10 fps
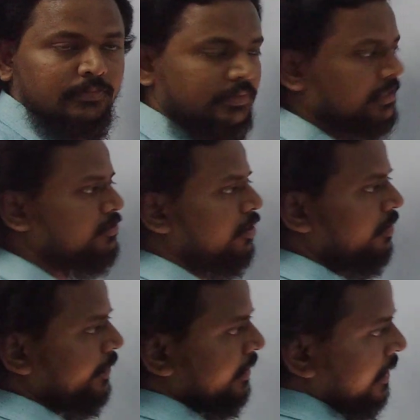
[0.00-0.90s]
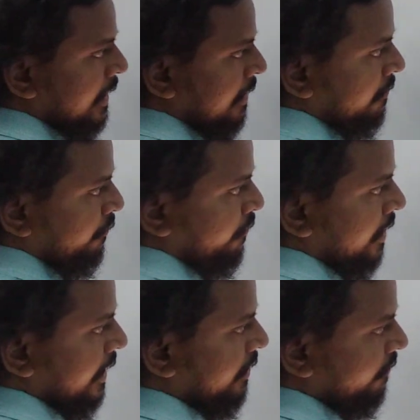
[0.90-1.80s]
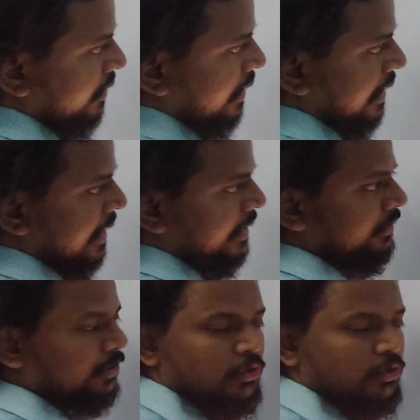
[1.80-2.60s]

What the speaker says: Just solve it. 5 and